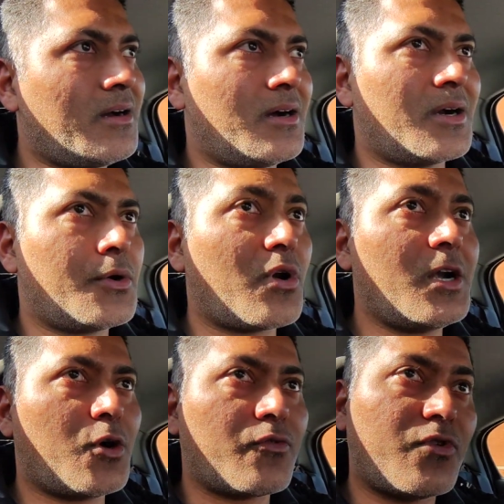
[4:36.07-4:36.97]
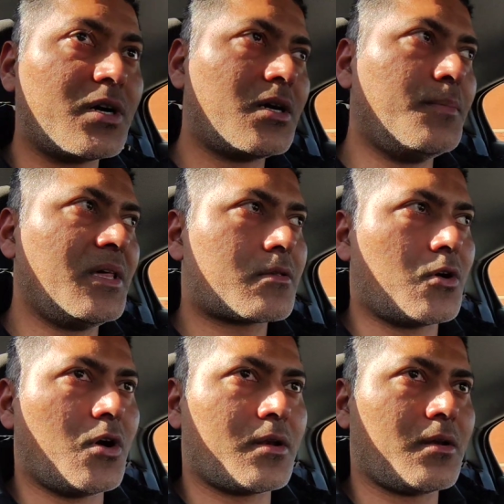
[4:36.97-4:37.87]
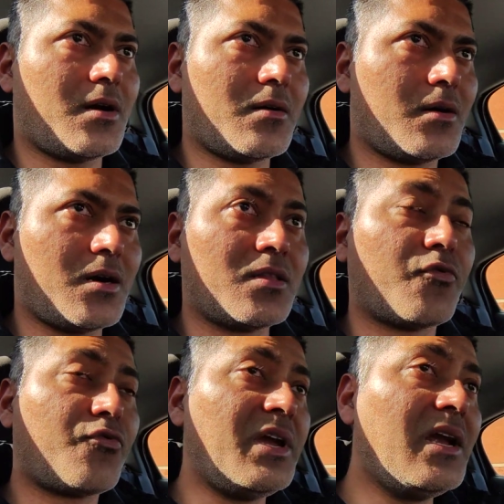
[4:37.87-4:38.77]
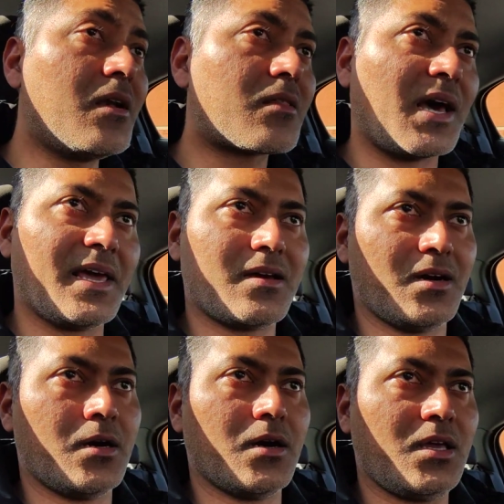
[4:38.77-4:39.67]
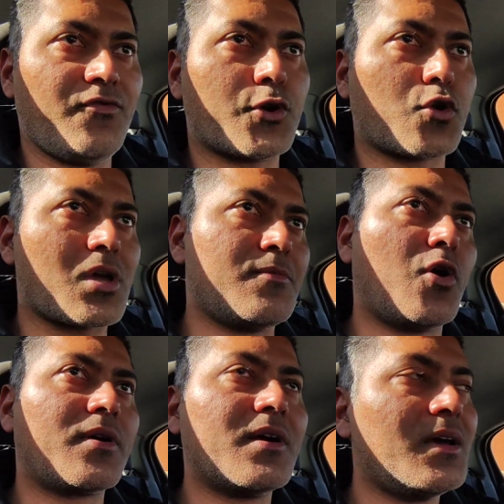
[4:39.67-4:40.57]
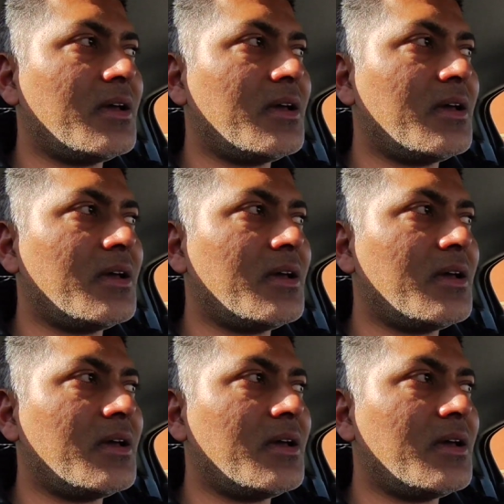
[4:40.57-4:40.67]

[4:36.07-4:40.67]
uh, drill down further based on other fields like uh, if you're talking about